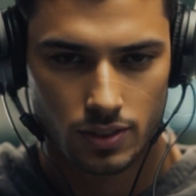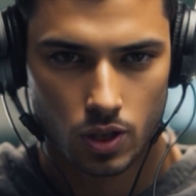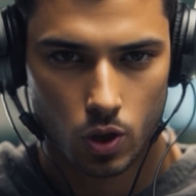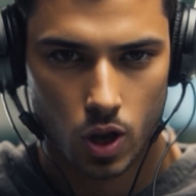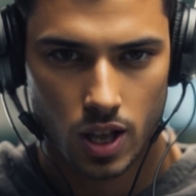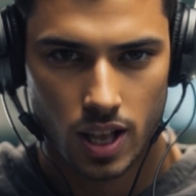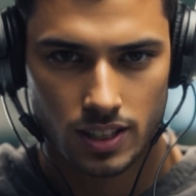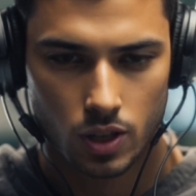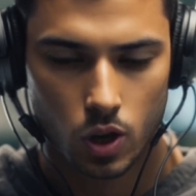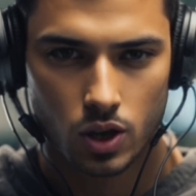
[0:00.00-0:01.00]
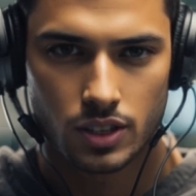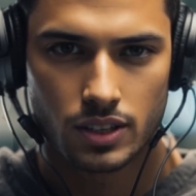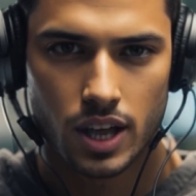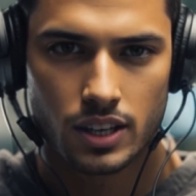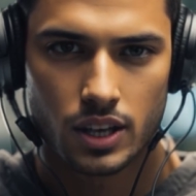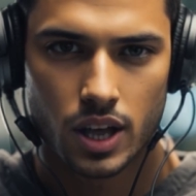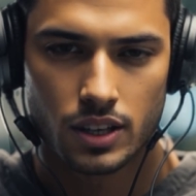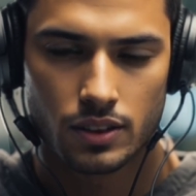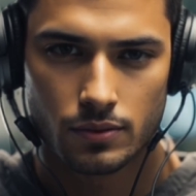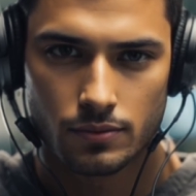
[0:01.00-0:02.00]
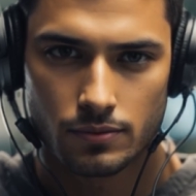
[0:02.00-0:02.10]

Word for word: if you're working towards a deadline.